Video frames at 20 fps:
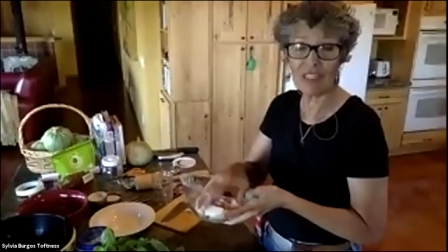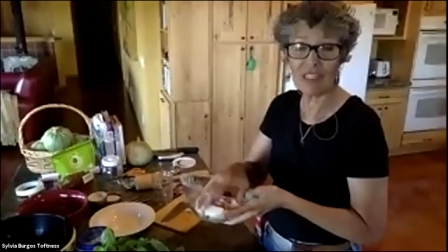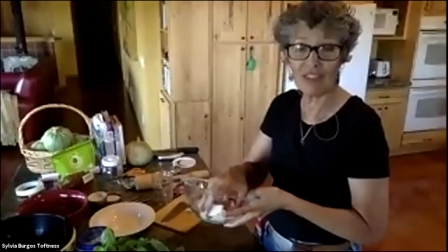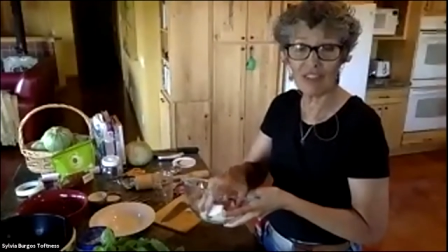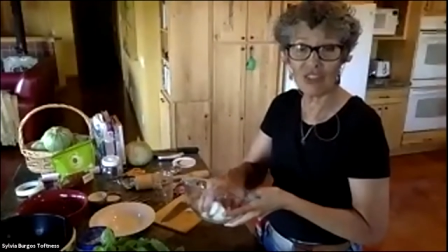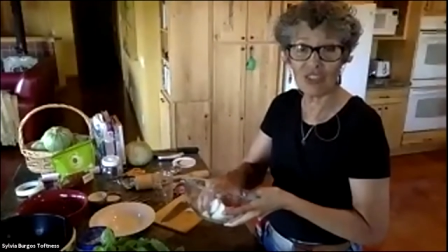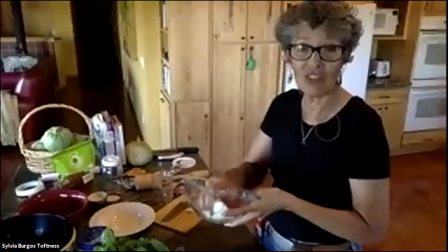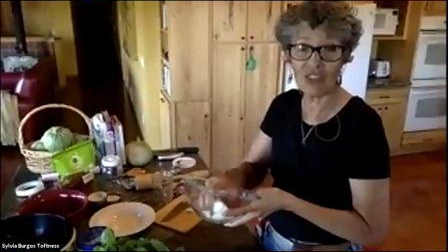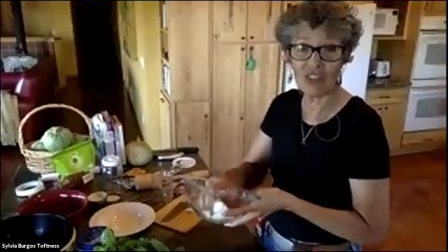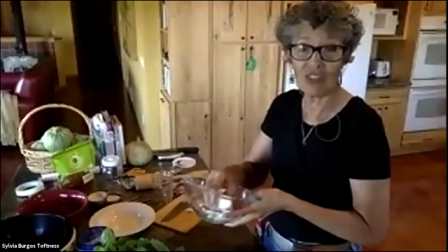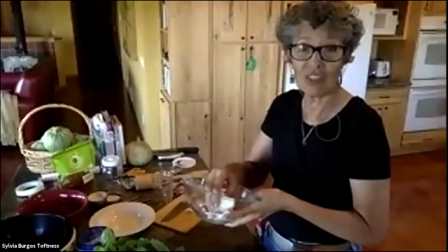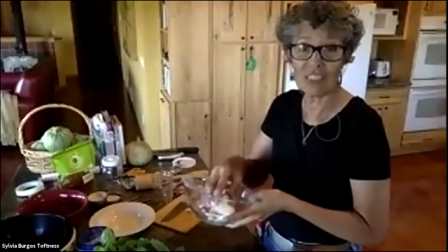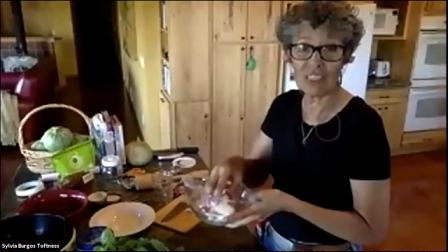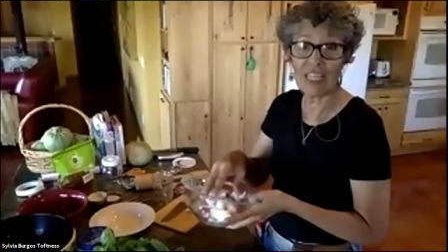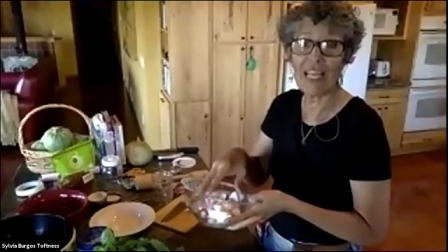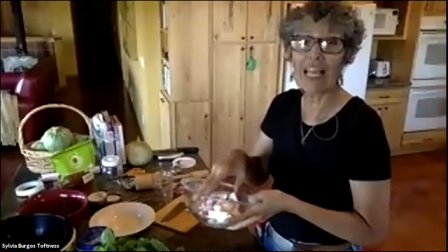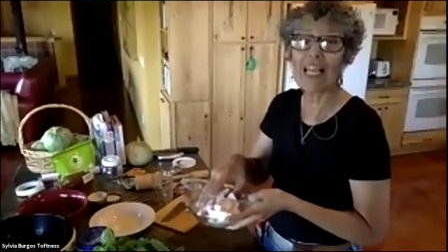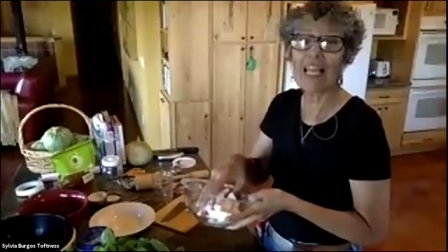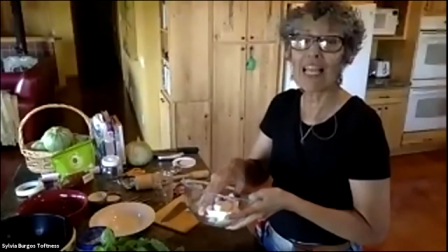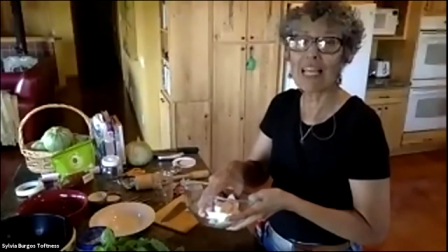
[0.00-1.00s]
of the salt.
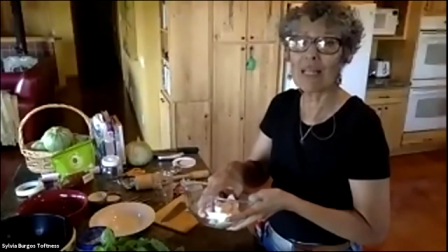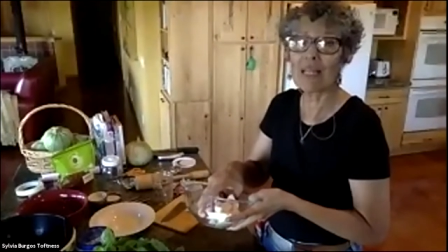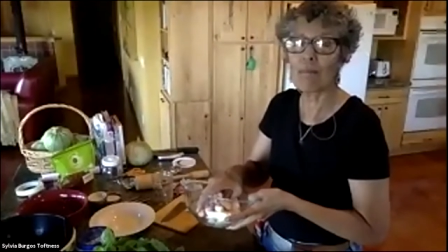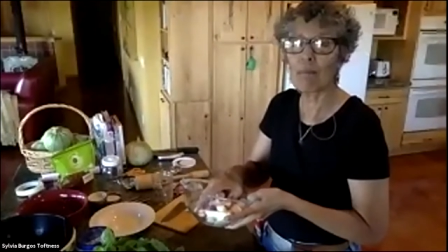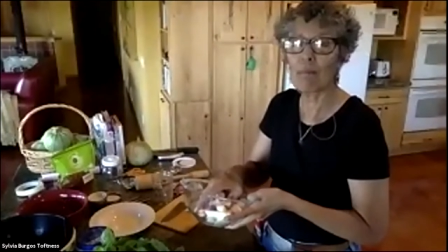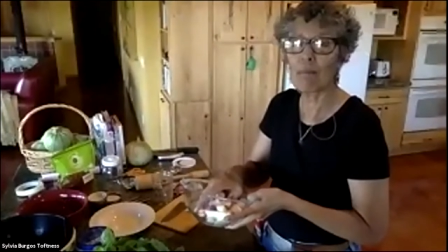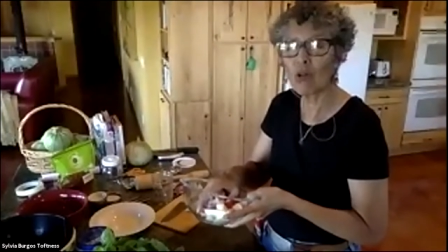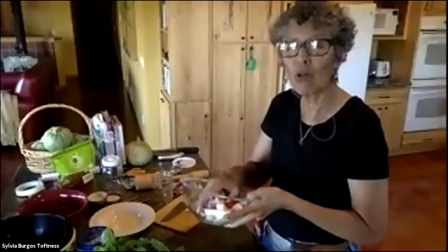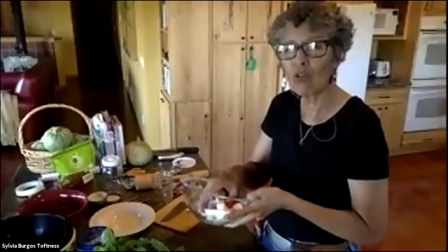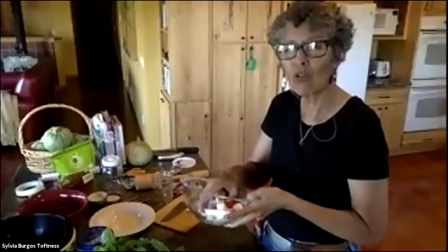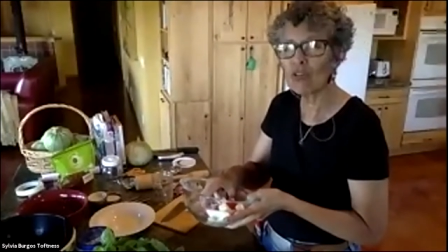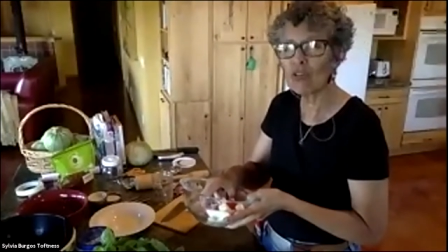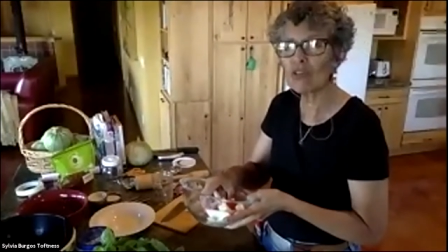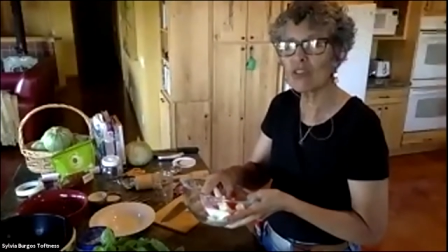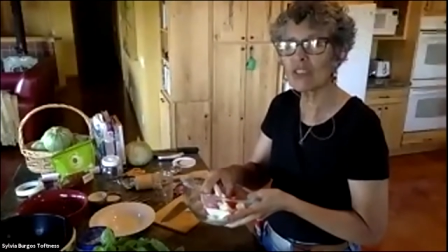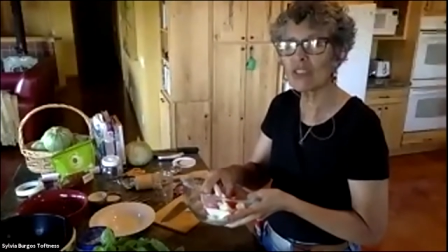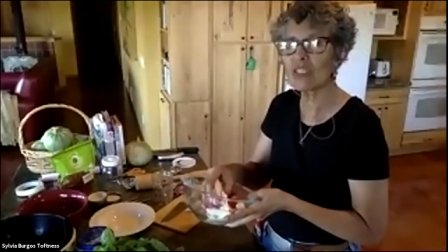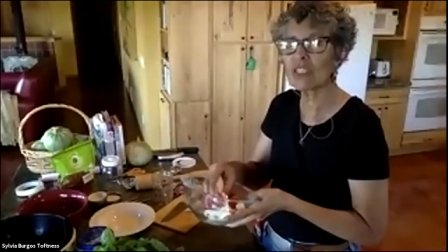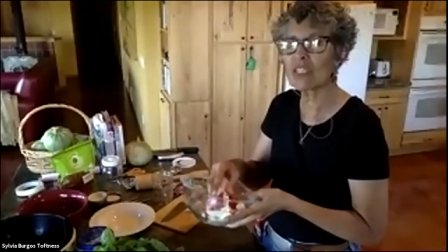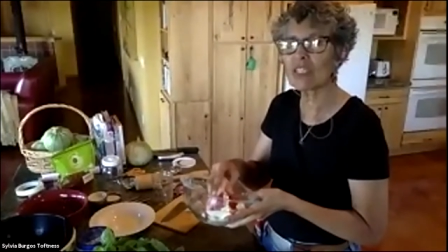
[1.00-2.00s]
It
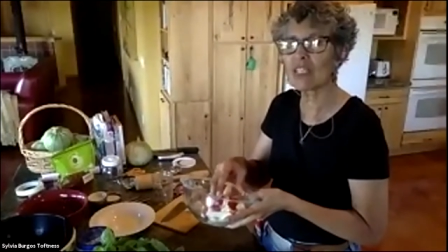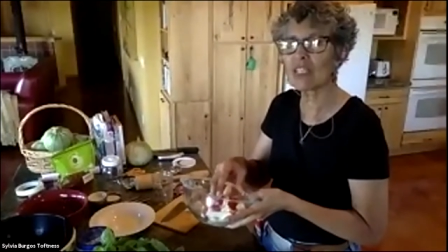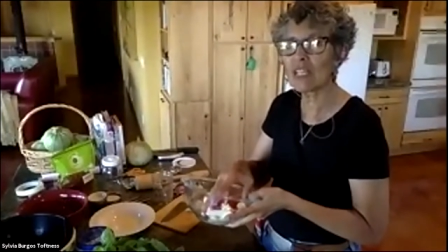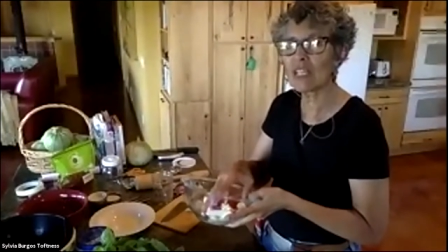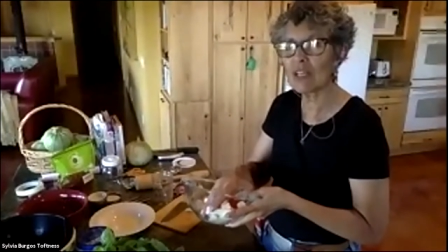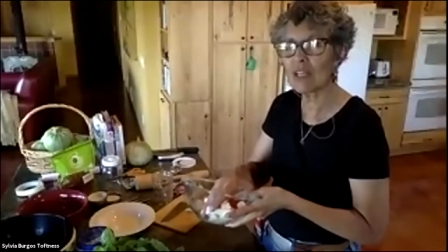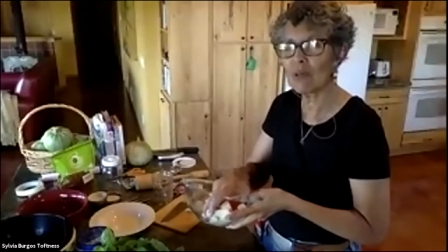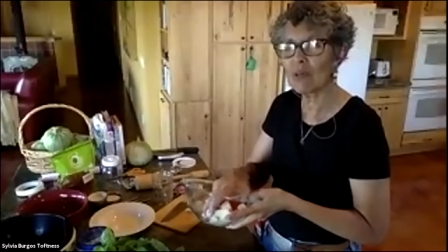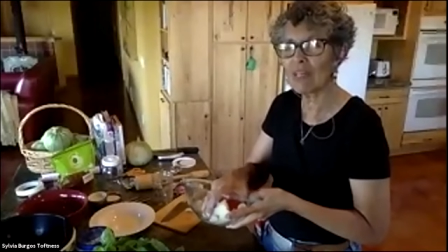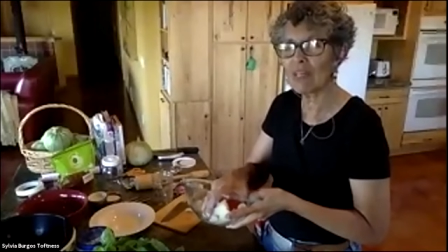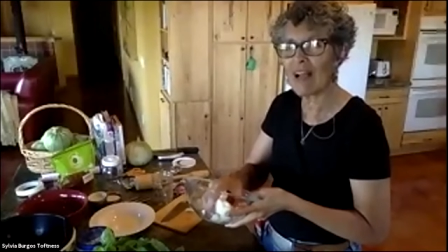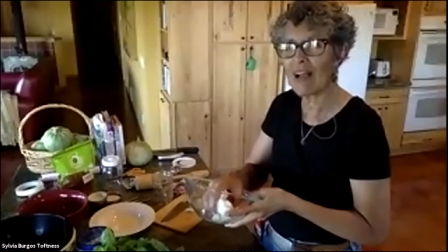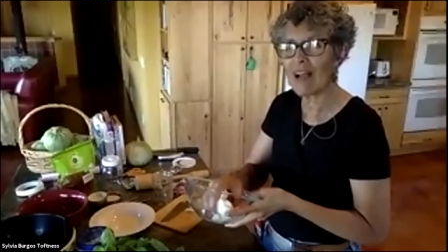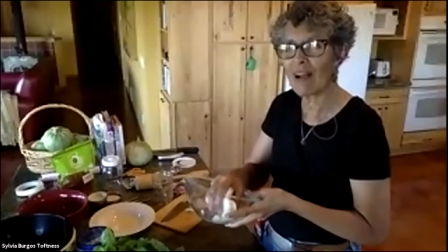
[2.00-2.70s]
pulls the liquid